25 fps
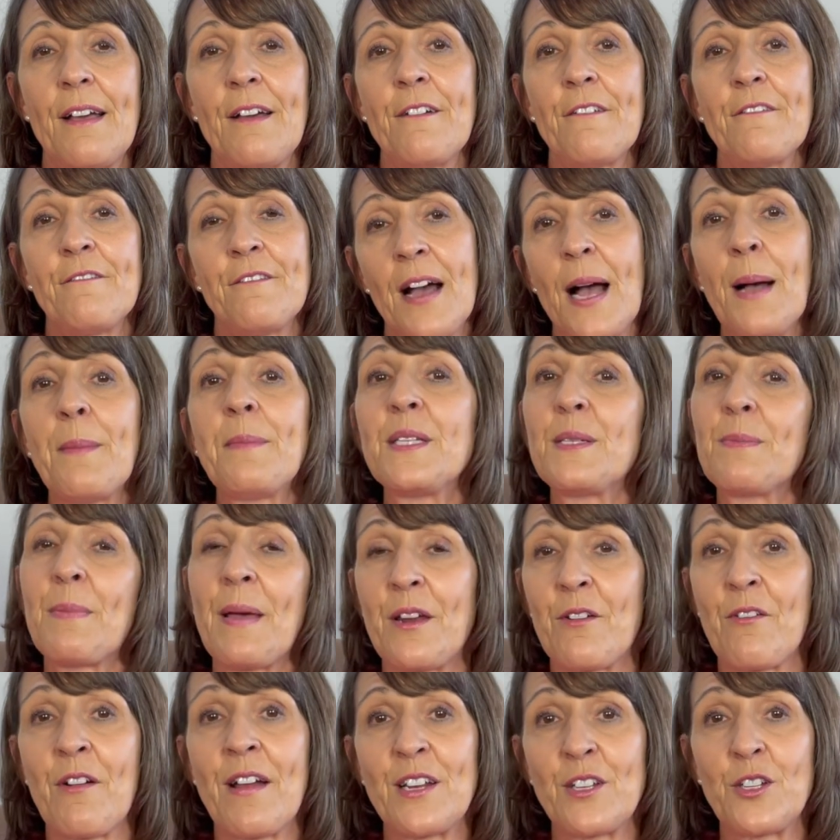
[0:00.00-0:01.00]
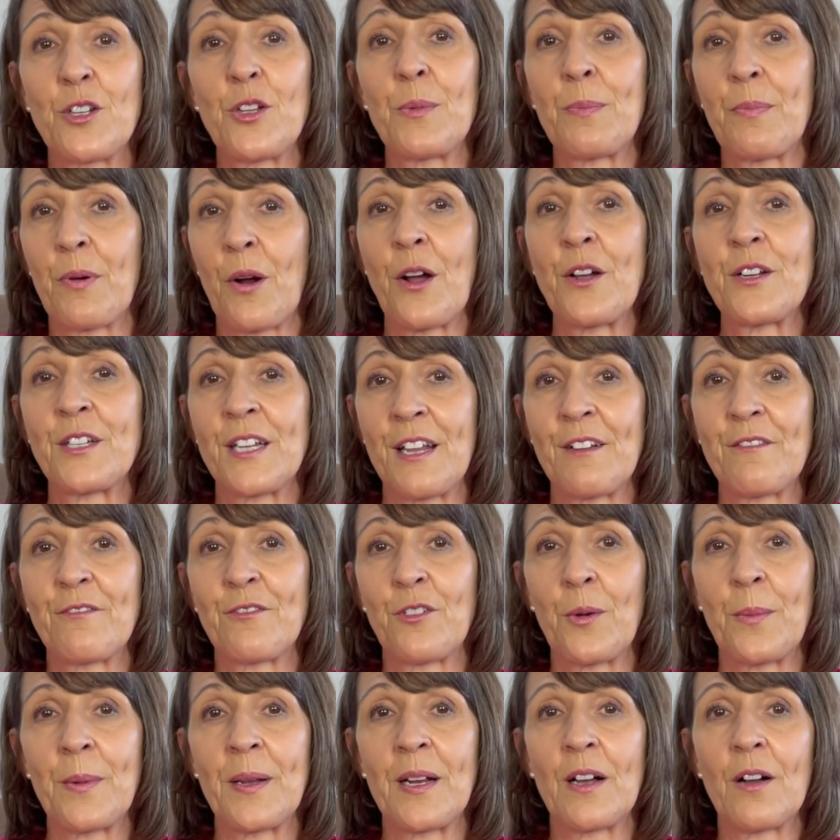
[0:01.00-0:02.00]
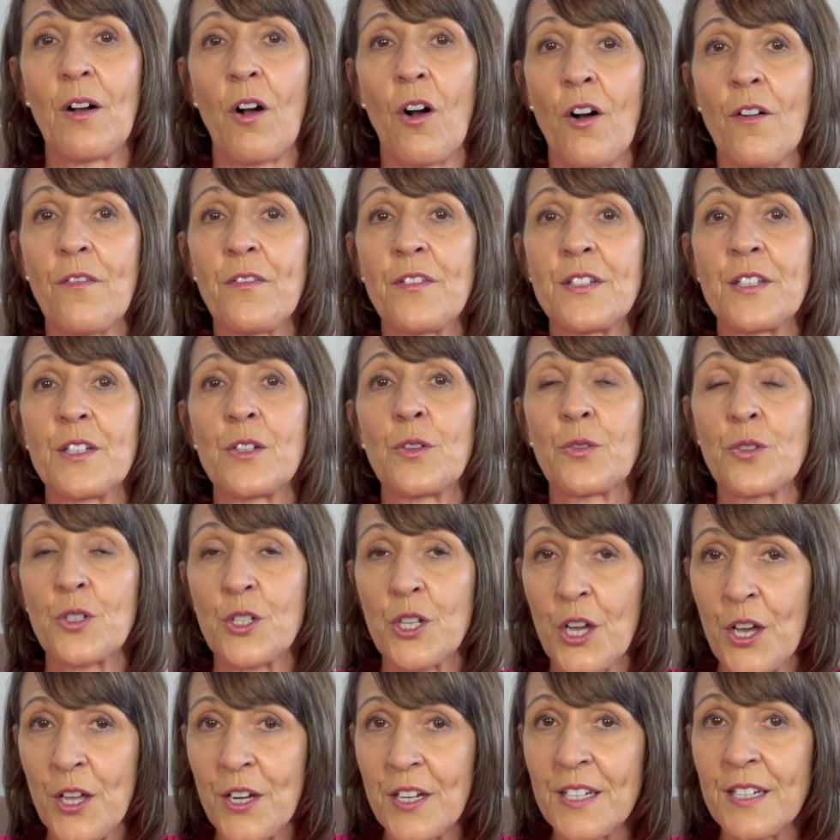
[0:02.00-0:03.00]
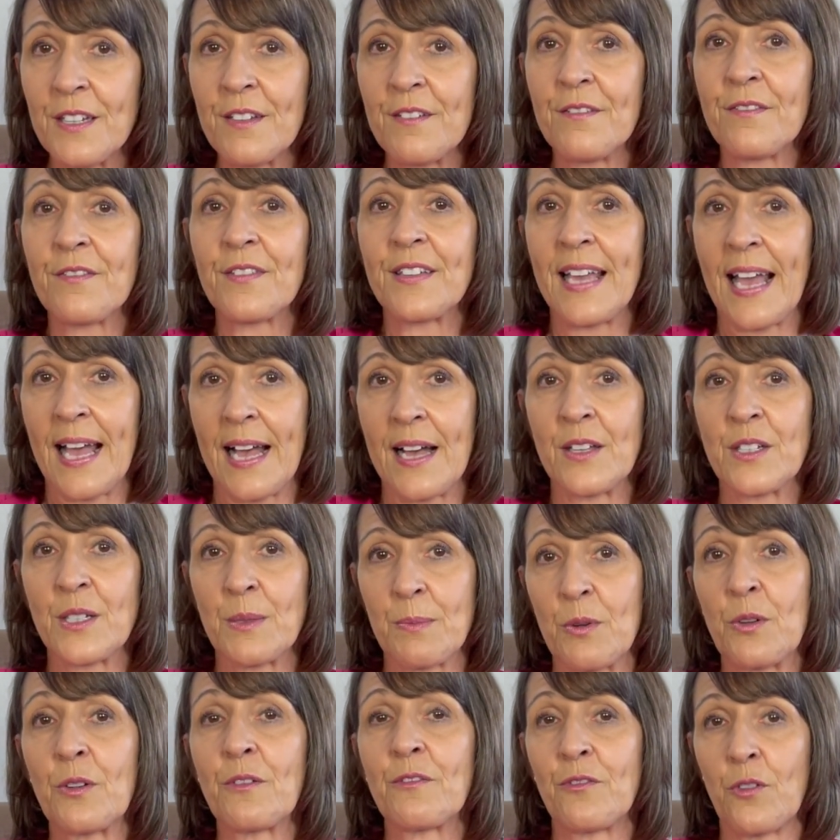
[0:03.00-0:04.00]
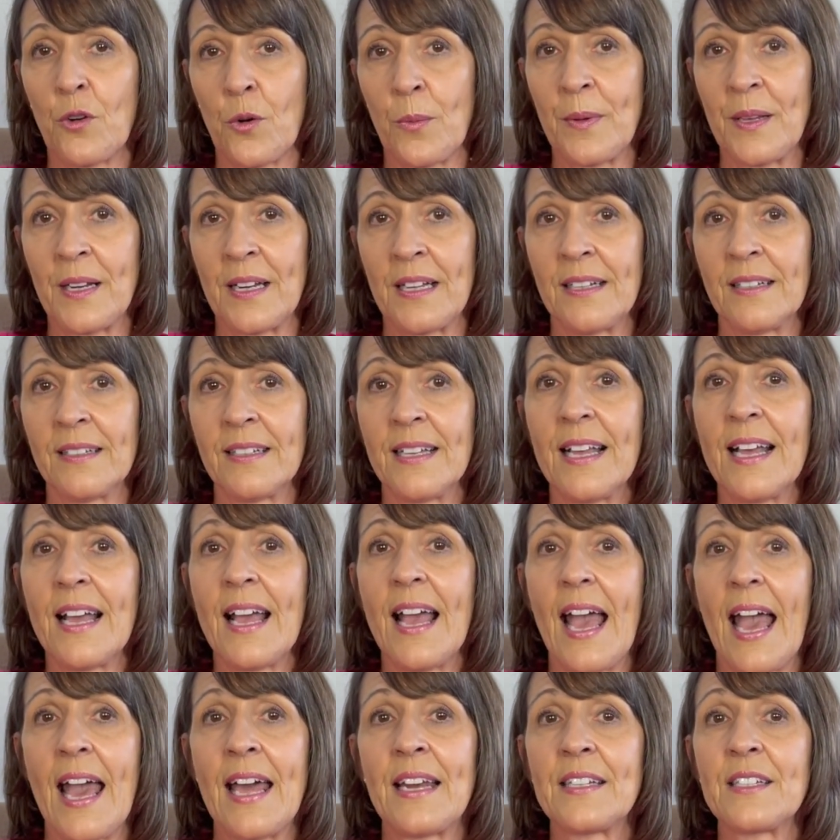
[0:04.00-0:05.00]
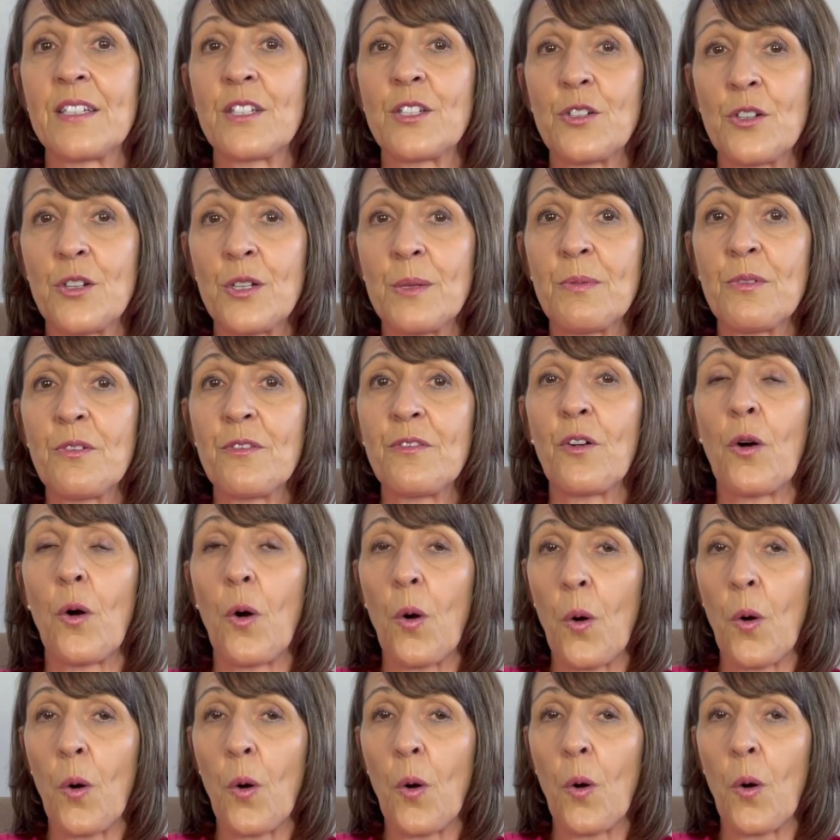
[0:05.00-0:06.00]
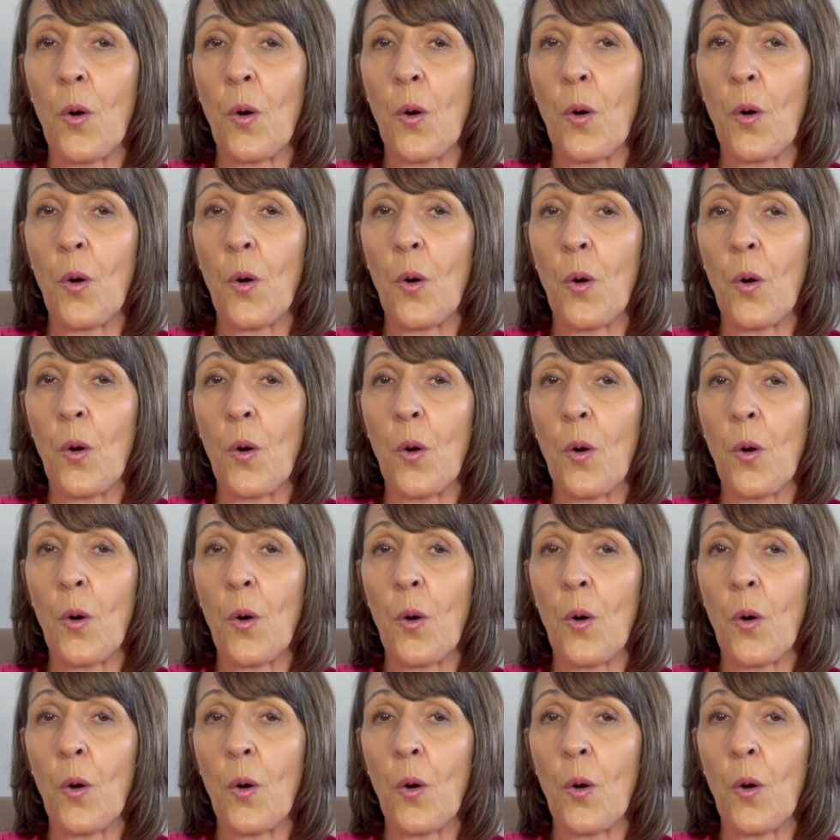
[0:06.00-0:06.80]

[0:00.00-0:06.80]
Farmers Better A2 protein formula offers an alternative cow's milk formula and is suitable for all babies who require